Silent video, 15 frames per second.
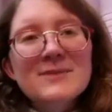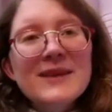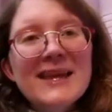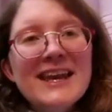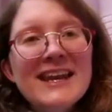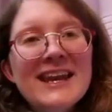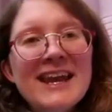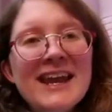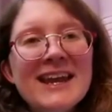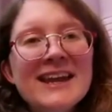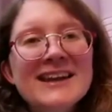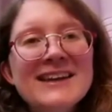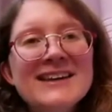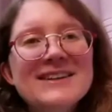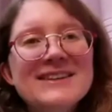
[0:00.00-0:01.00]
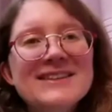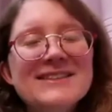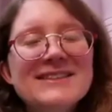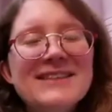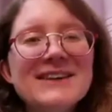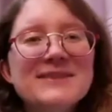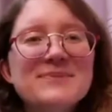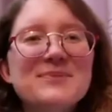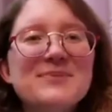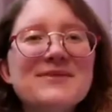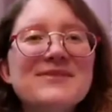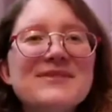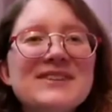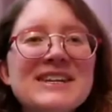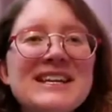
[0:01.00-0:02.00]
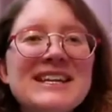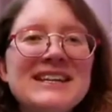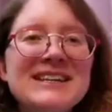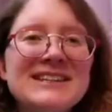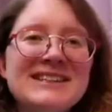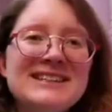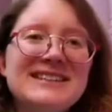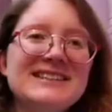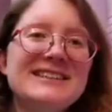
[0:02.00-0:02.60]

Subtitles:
beginning. That's brilliant.